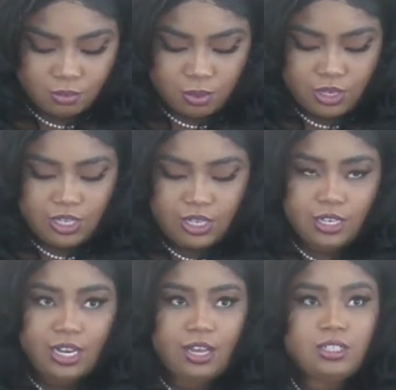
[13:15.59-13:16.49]
we're
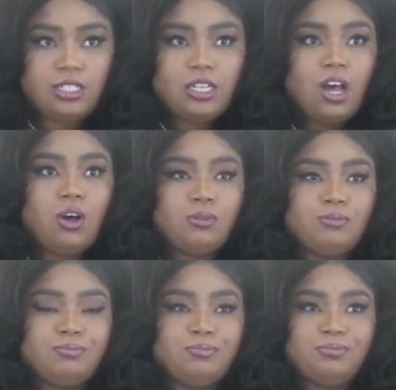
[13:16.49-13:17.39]
good now. So
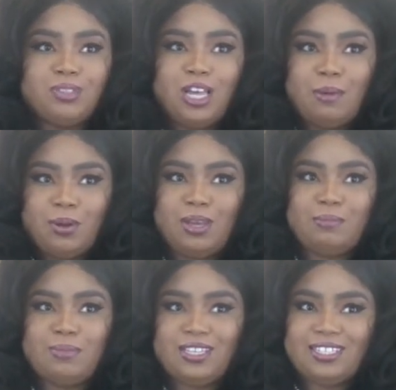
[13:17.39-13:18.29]
I'm going to go
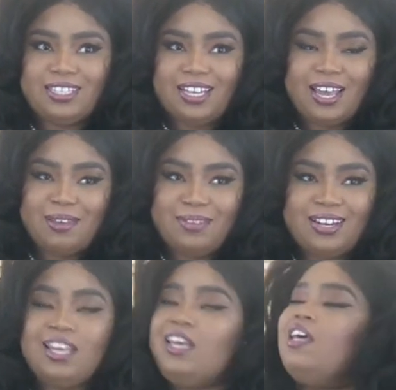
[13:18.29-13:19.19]
ahead and put this in the
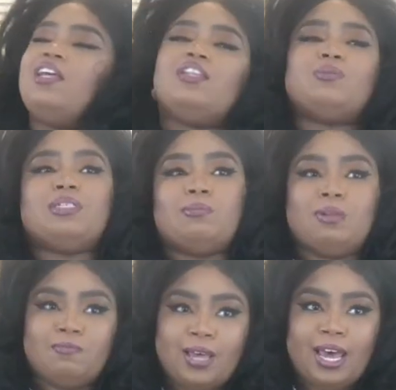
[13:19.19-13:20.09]
oven,
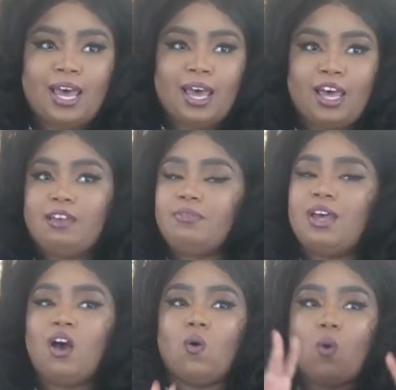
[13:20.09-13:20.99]
375.
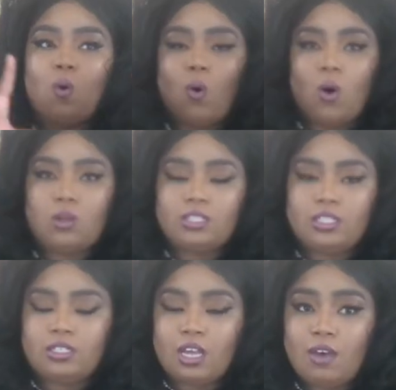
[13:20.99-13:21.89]

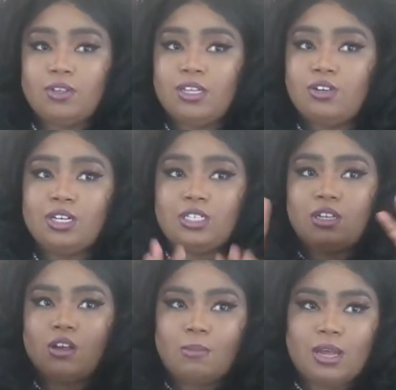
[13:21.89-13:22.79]
Everything you need
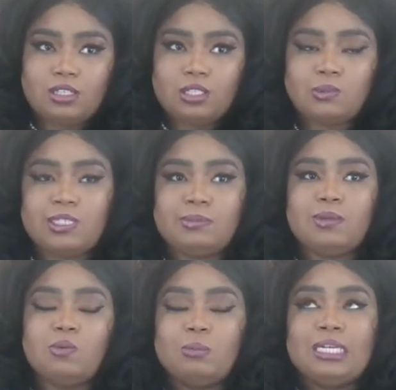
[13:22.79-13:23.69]
to know about this
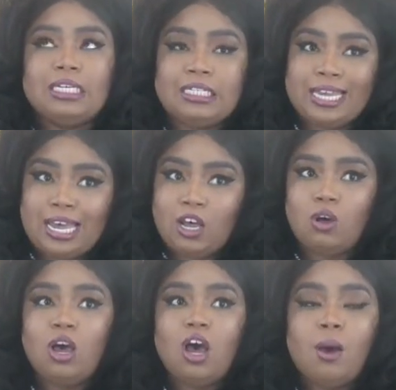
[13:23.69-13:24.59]
recipe will be linked
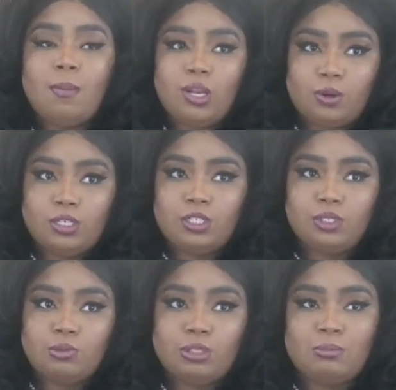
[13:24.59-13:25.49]
down below in the
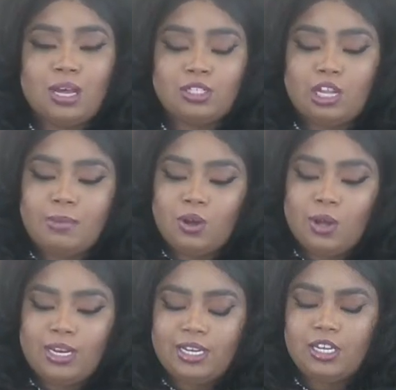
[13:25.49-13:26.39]
description box. So I'm going to
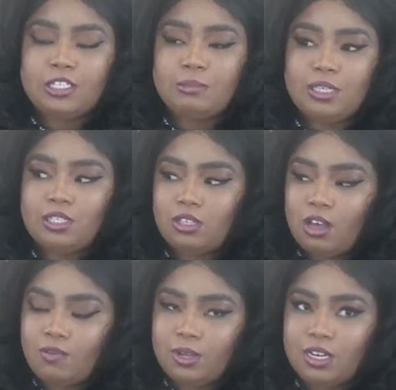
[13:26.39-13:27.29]
go ahead and get some of this
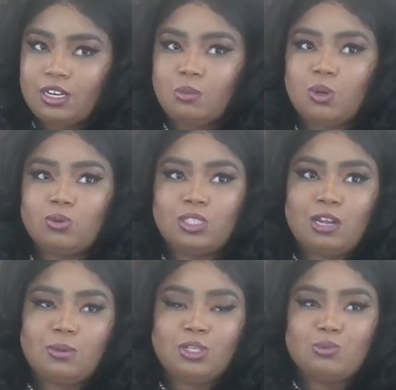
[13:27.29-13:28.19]
stuff cleaned up. We're going to
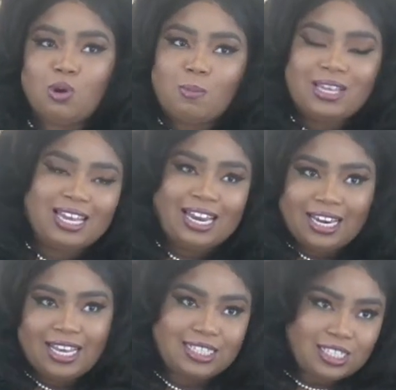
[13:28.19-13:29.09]
set up because we're going to make the
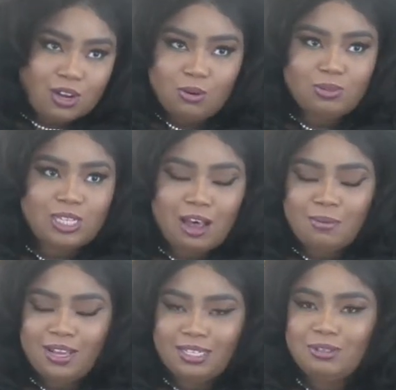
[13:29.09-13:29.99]
glaze to go on
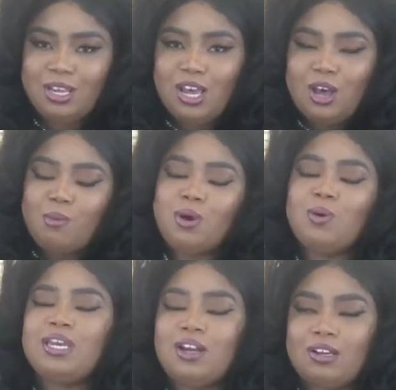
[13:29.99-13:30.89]
top, honey. We're
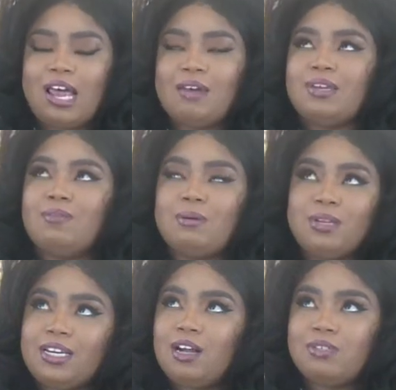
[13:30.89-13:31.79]
going to get our light. Now, if
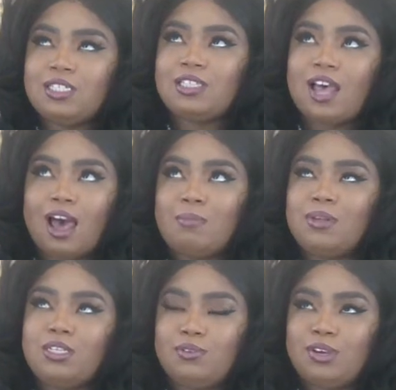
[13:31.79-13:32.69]
I'm looking off to the side,
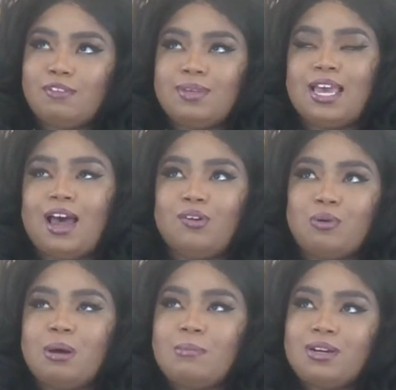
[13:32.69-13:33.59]
please forgive me. Y'all
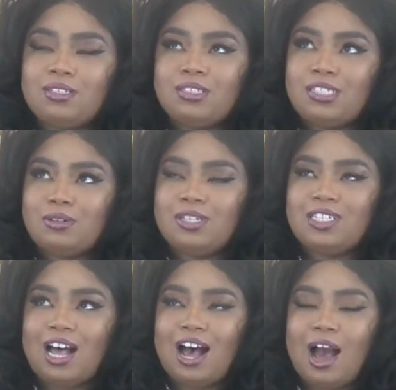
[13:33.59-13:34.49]
know my monitor is on
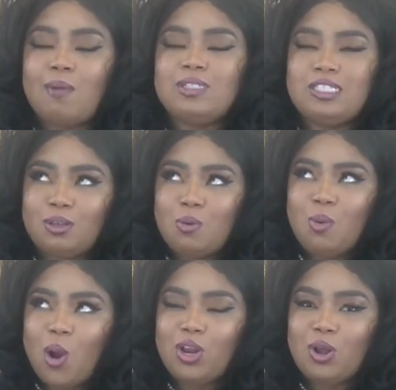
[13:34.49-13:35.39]
the side. I'm still
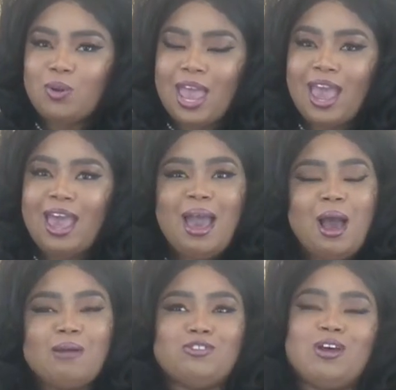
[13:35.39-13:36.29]
working on that.
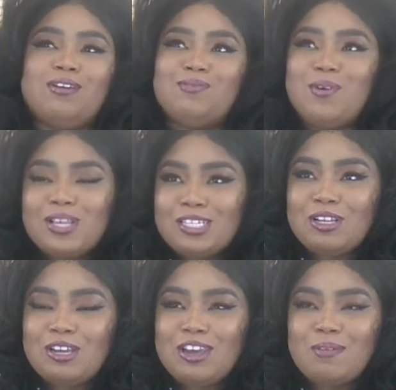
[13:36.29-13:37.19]
I'm trying to focus
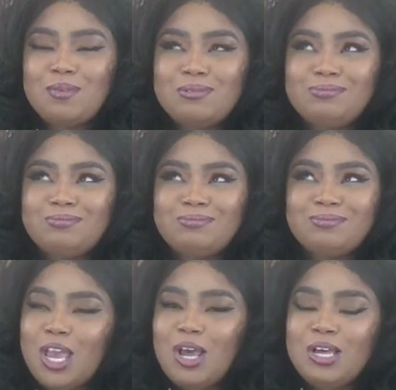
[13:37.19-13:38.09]
on the camera.
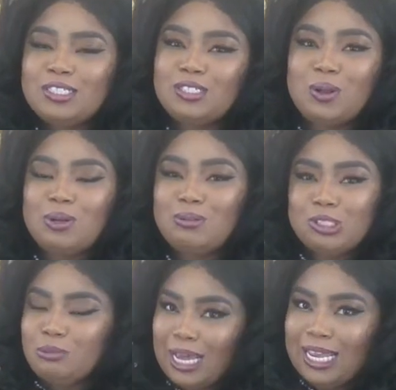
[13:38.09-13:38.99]
So
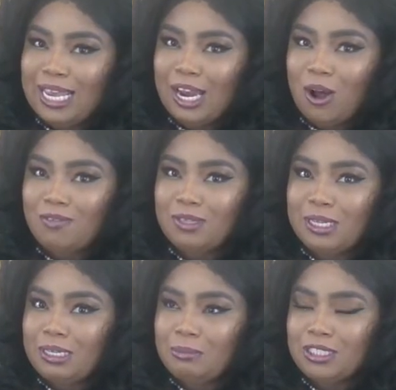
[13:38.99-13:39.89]
don't chew my head off
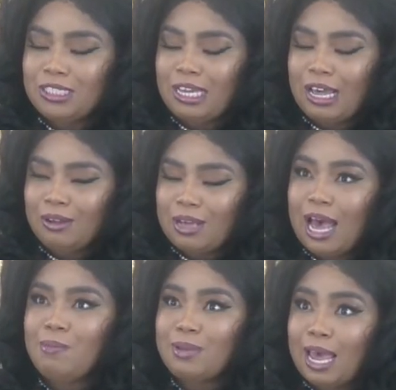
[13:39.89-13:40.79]
in the comments, y'all.
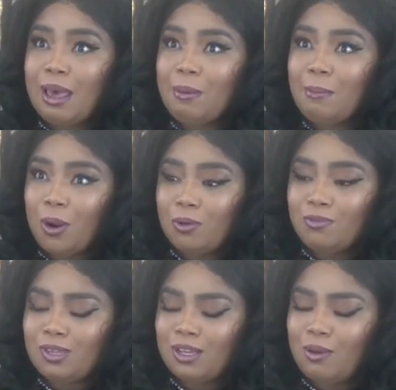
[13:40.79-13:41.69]
I'm not
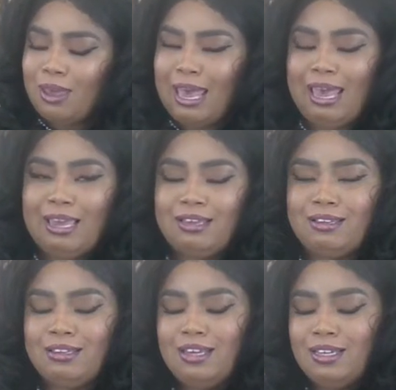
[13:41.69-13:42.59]
perfect, okay?
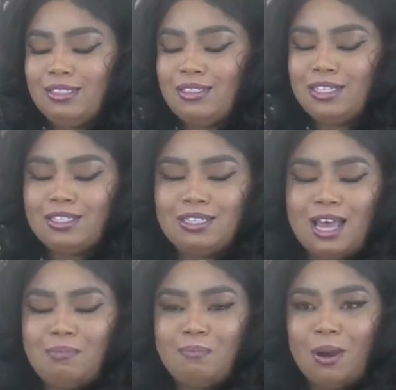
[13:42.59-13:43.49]
She's
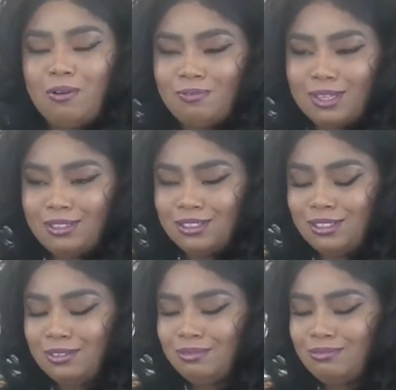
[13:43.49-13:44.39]
not perfect.